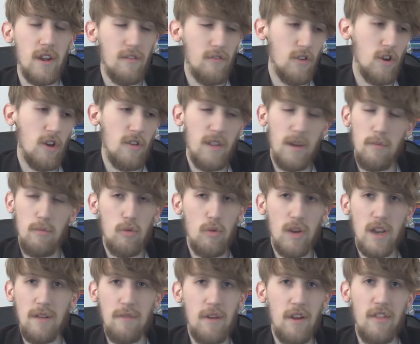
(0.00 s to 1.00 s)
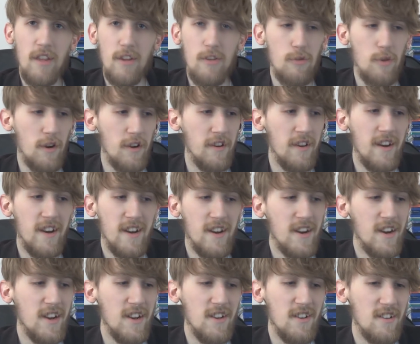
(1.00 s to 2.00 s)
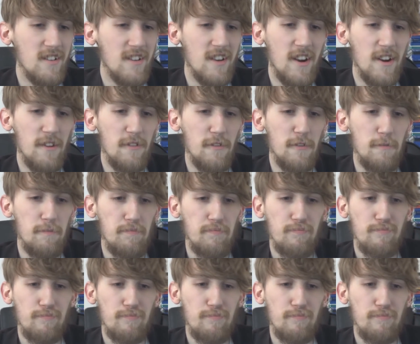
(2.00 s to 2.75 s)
If not, then we'll leave it at this one and just kind of,